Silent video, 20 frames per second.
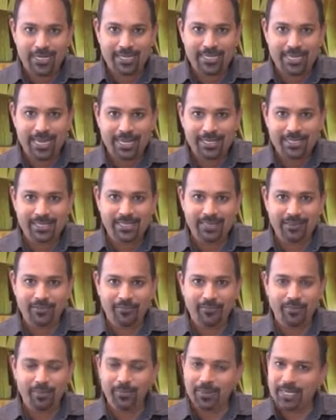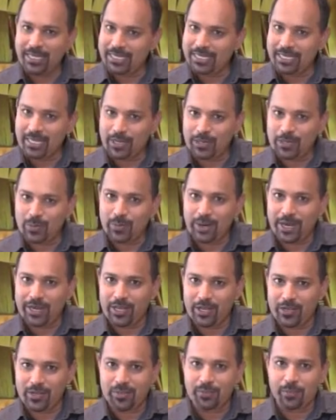Nadesan from East Coast
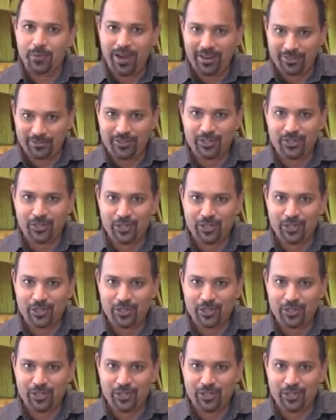Radio's Breakfast